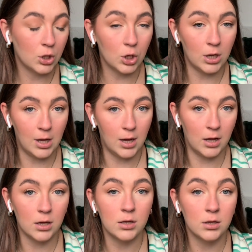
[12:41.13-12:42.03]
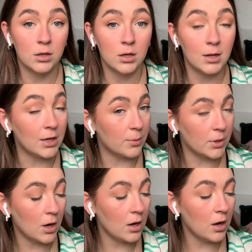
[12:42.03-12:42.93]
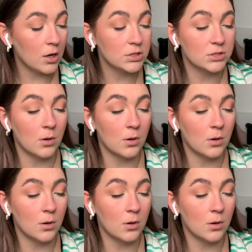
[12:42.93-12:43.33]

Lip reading: colour liquid highlight.